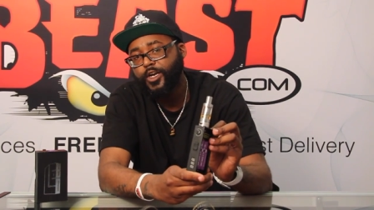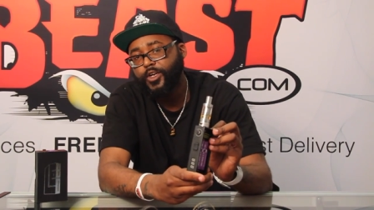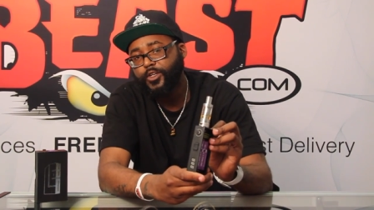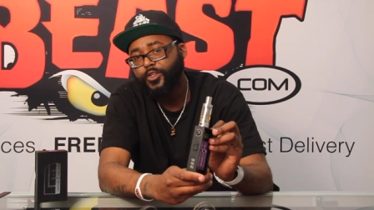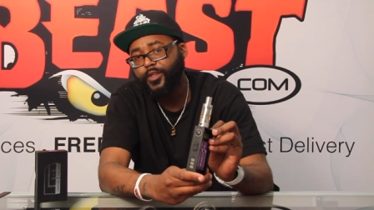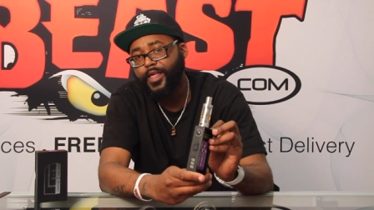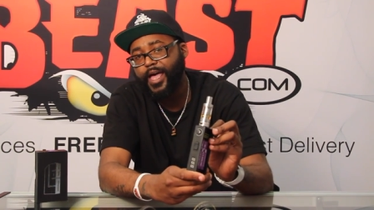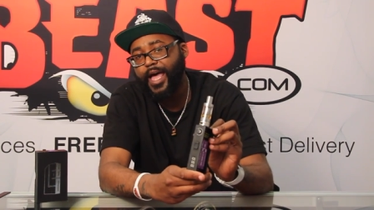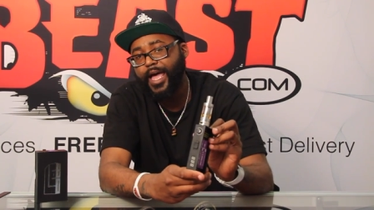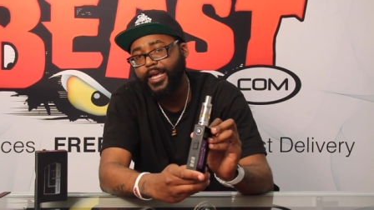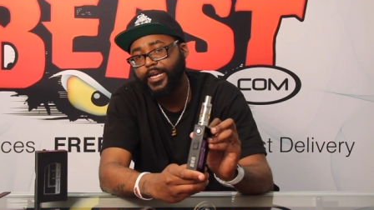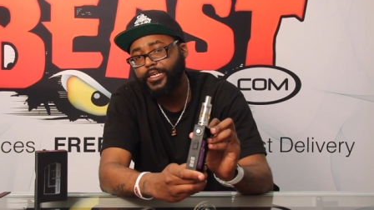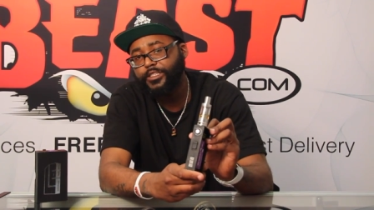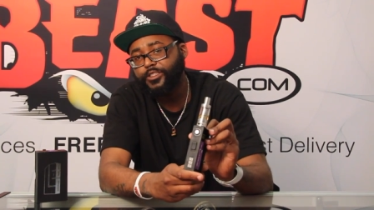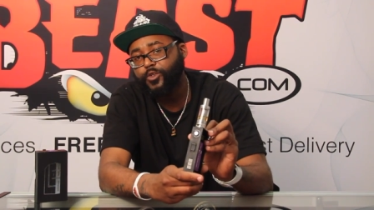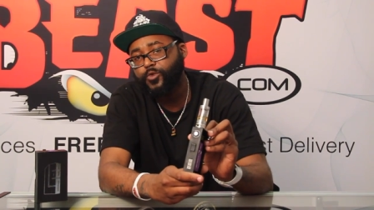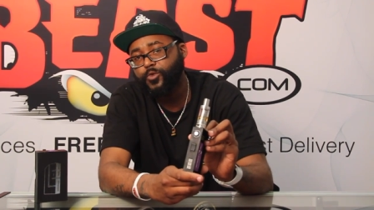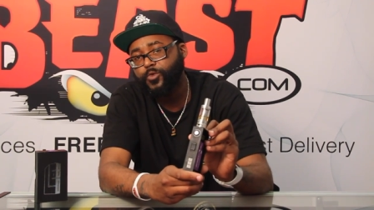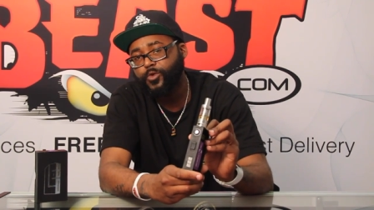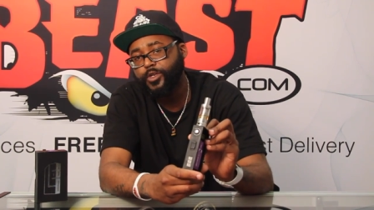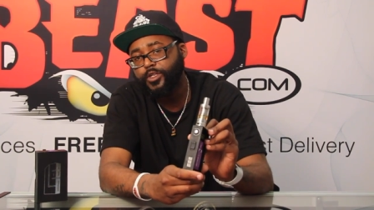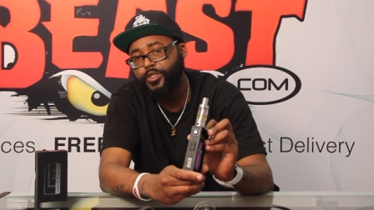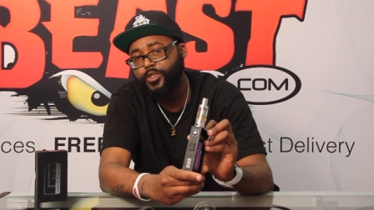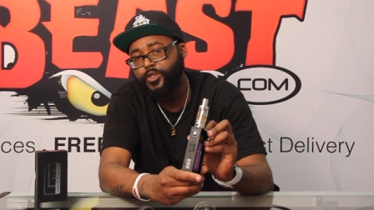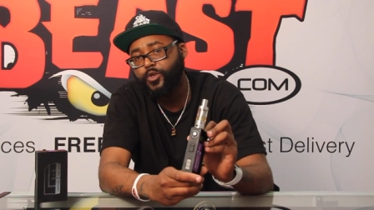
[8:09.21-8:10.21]
So that is a
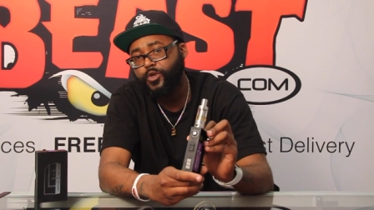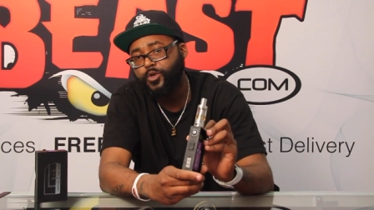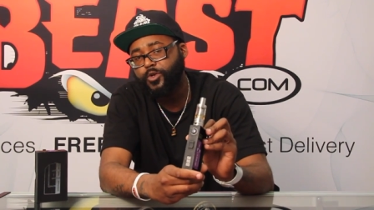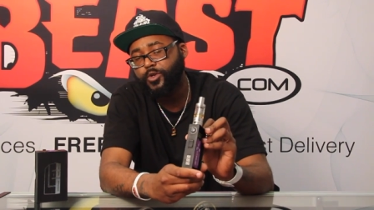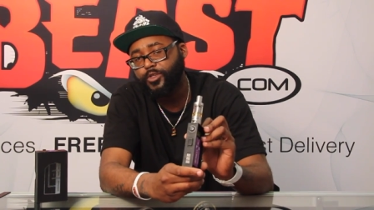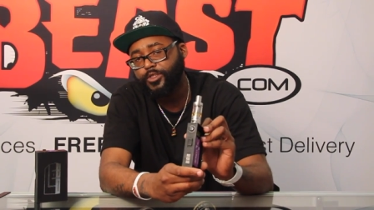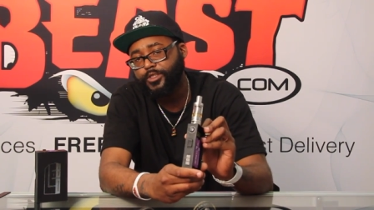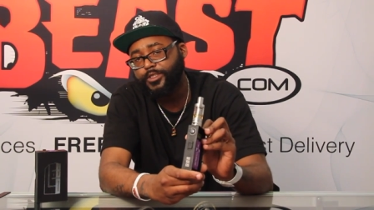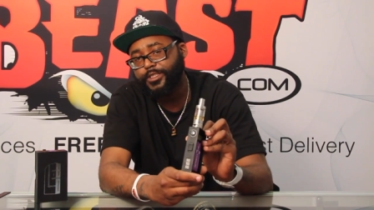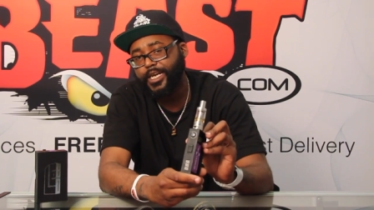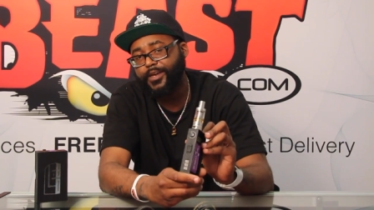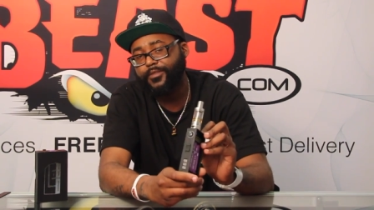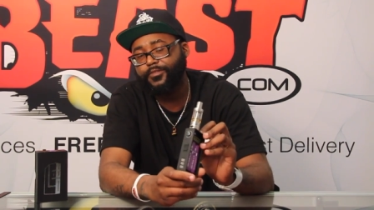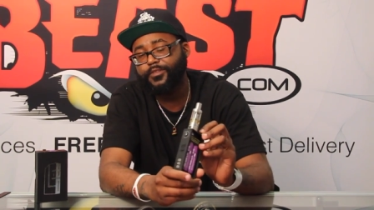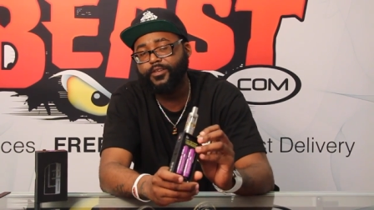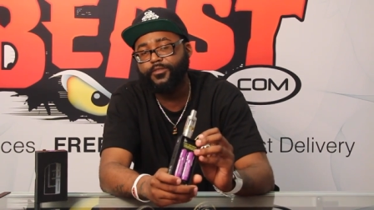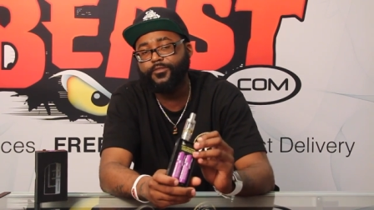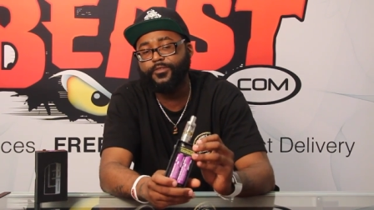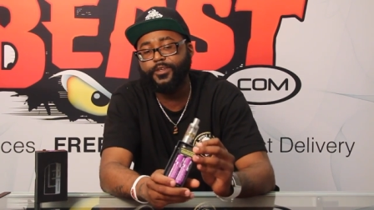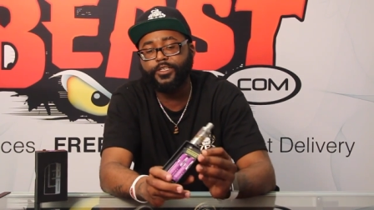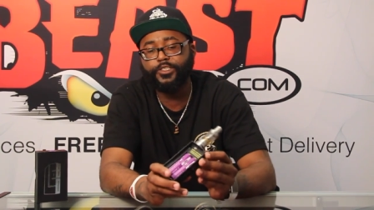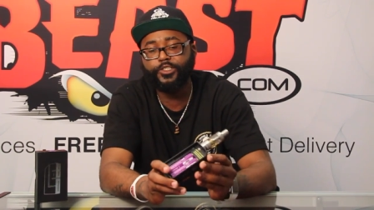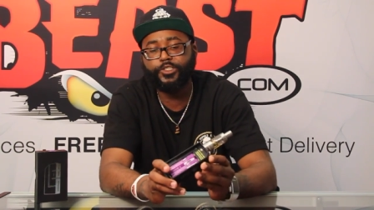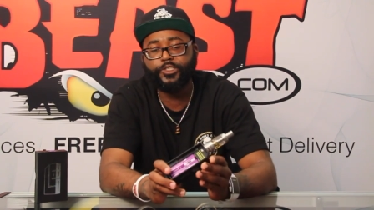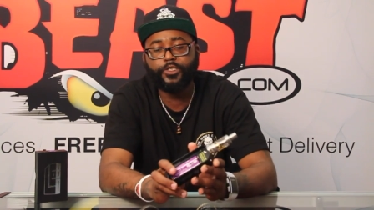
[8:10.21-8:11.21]
really cool safety
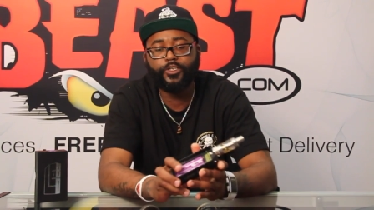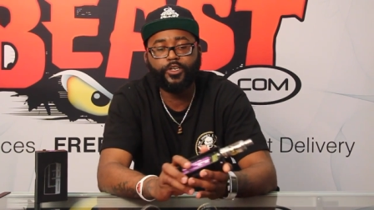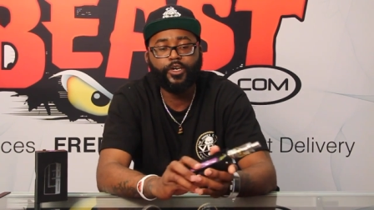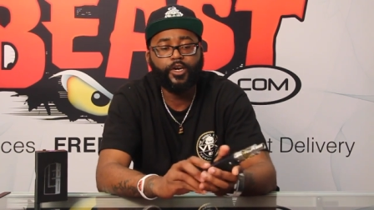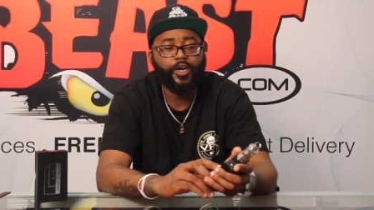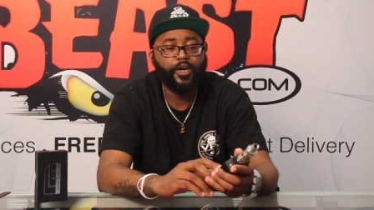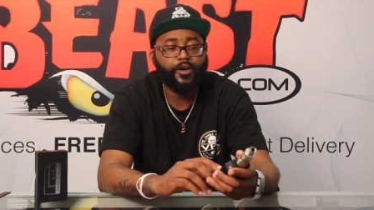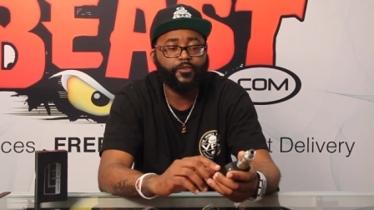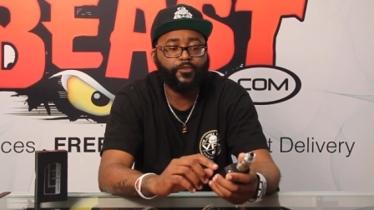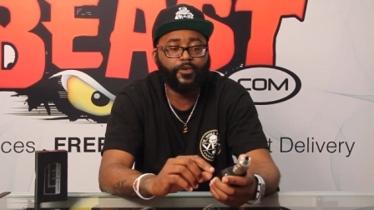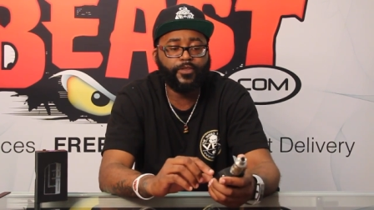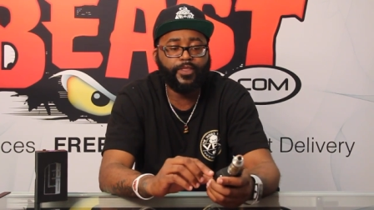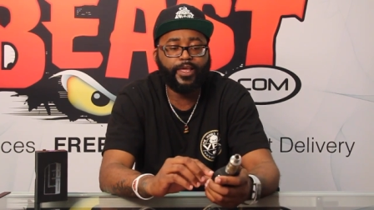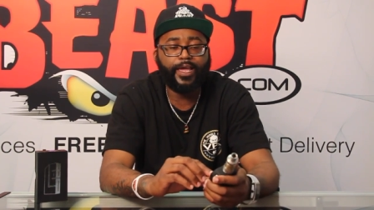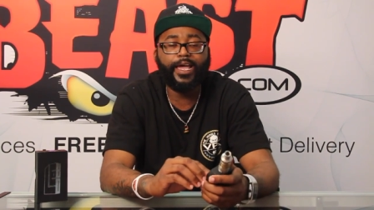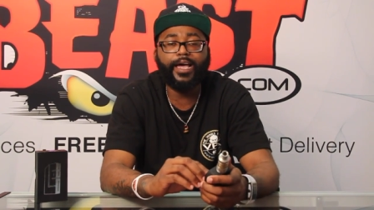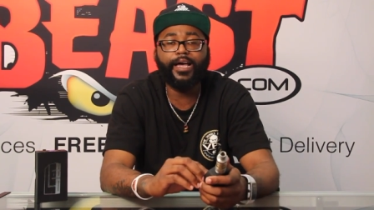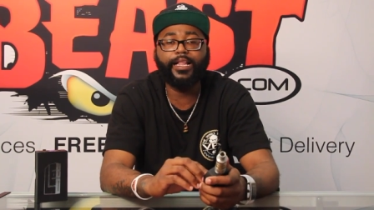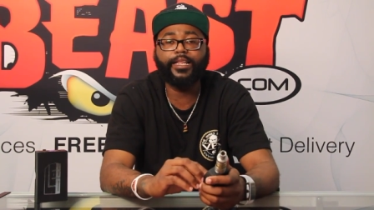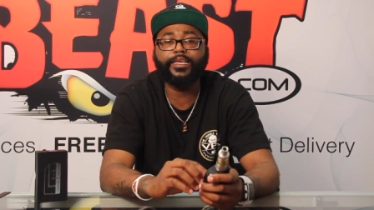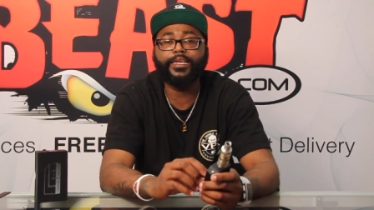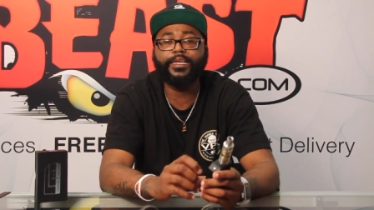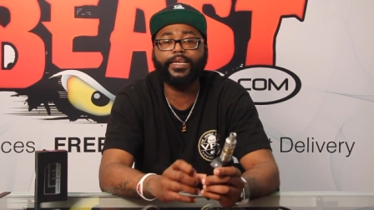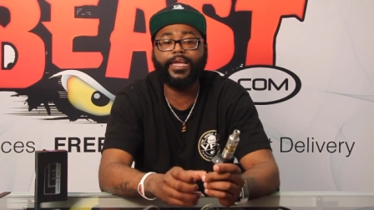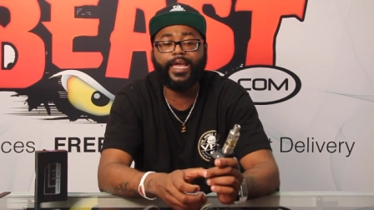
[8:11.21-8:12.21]
feature for the
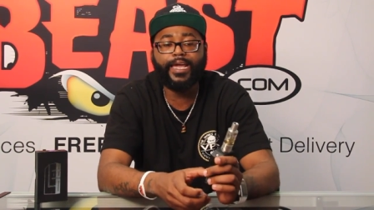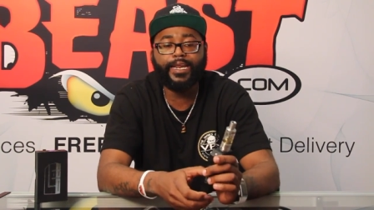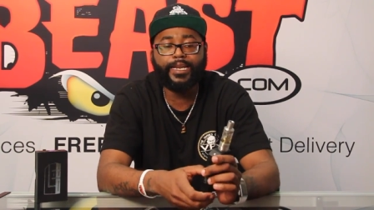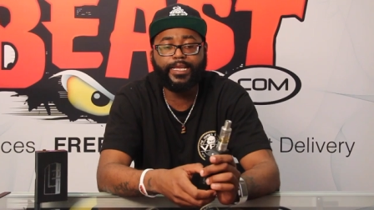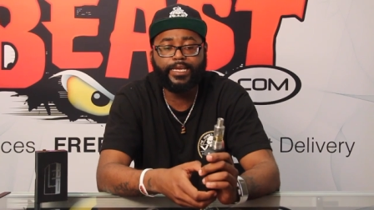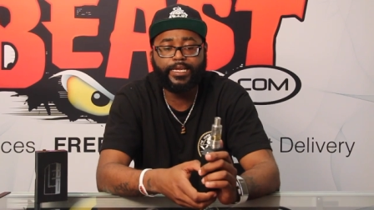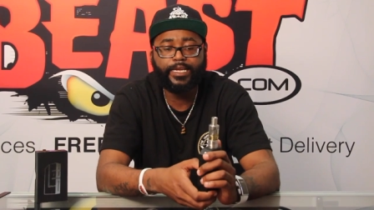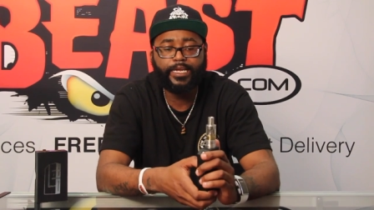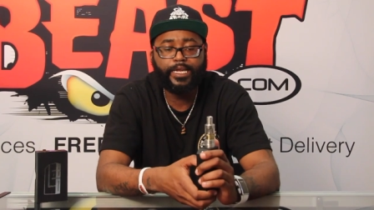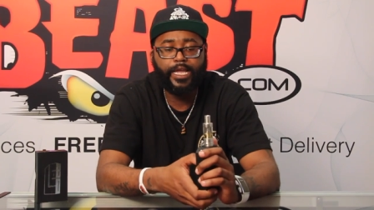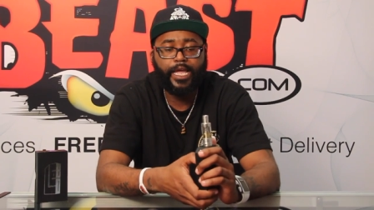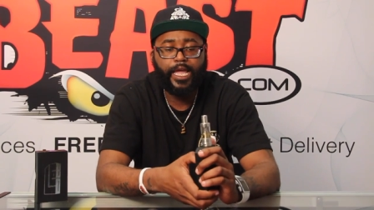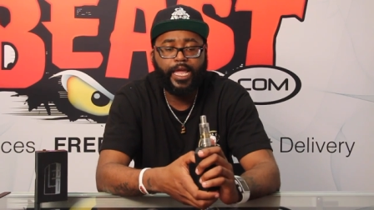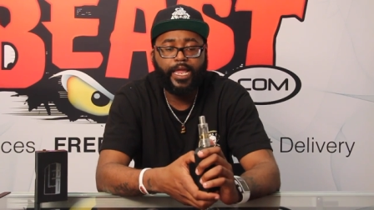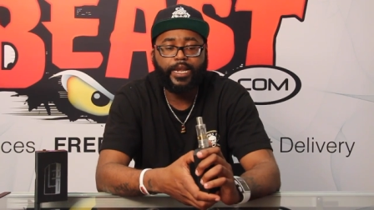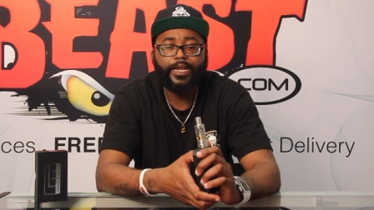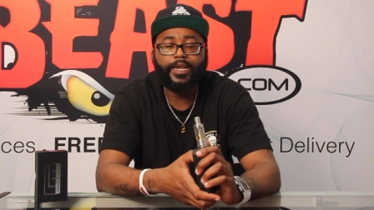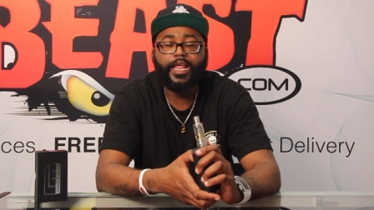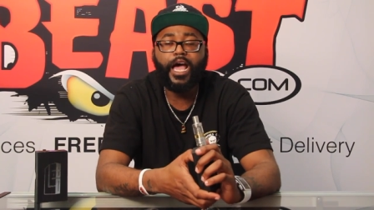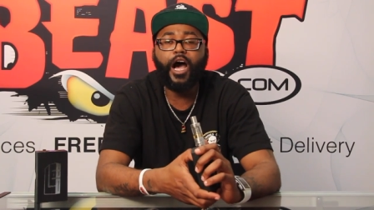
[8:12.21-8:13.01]
LE80.